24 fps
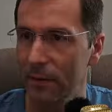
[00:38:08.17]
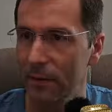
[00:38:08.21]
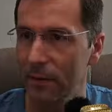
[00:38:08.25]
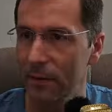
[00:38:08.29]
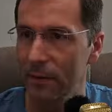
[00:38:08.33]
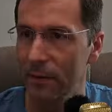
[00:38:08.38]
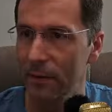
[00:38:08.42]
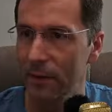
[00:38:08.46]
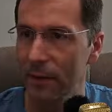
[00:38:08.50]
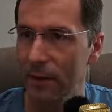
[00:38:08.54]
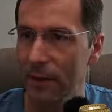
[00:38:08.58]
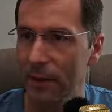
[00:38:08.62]

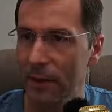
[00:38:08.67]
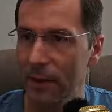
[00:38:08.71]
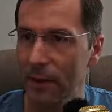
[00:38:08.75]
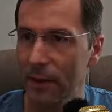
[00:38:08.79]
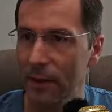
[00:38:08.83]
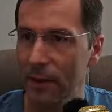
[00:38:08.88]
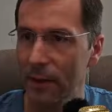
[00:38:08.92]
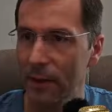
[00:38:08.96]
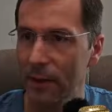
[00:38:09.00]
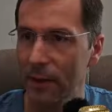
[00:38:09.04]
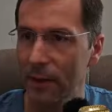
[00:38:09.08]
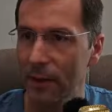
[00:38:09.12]

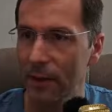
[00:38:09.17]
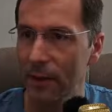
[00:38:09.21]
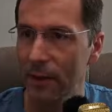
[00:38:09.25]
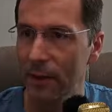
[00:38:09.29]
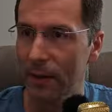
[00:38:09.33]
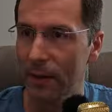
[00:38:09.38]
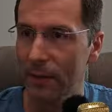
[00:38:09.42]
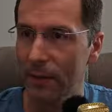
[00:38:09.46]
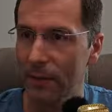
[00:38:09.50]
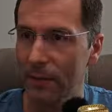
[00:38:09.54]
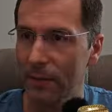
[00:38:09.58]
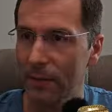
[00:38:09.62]
Okay,
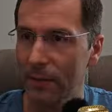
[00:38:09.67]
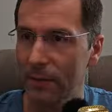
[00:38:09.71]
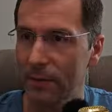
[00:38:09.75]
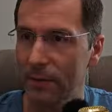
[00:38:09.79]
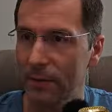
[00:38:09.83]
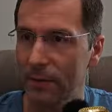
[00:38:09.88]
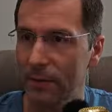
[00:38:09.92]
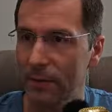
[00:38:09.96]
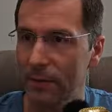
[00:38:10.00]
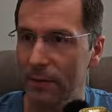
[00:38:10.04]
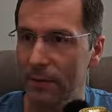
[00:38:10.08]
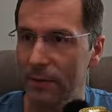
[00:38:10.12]

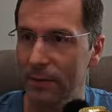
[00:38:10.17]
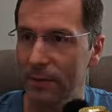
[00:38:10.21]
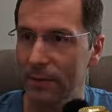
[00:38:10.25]
and